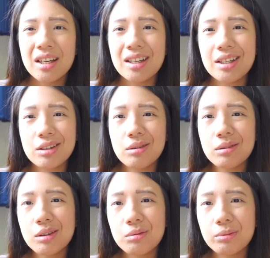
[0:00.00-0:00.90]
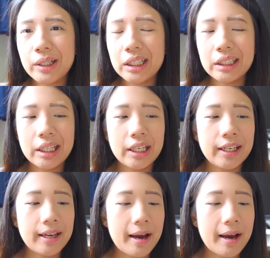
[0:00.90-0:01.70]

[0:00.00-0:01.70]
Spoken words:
you don't really,